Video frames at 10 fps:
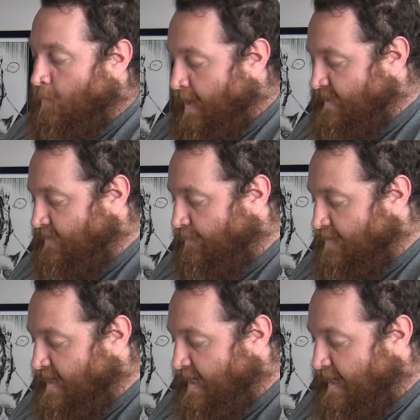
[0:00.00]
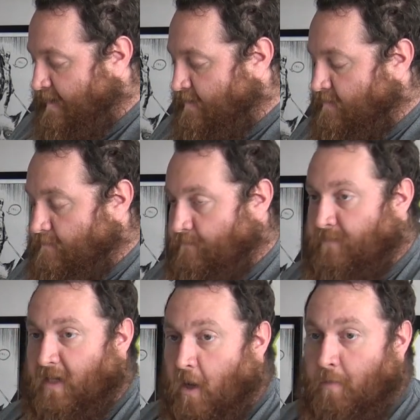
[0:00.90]
ways of reading it
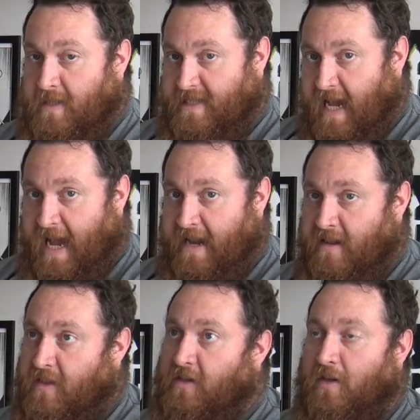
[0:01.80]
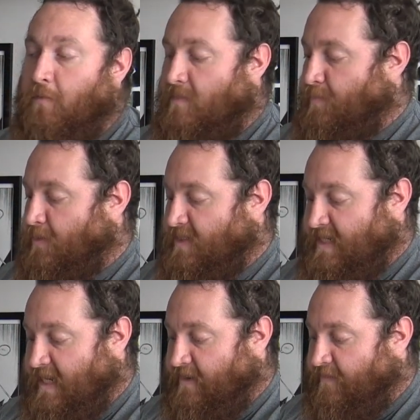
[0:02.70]
coincide, they don't
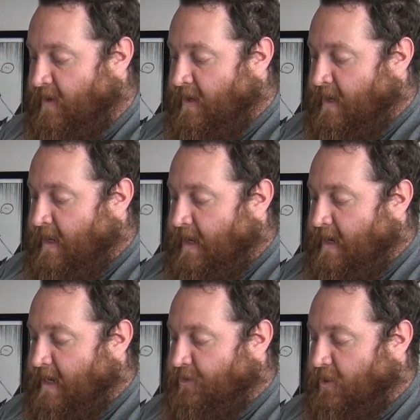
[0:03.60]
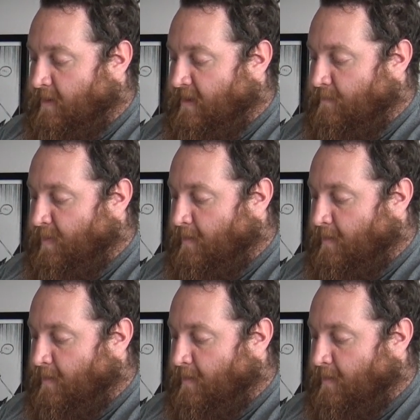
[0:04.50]
perceive an issue with it.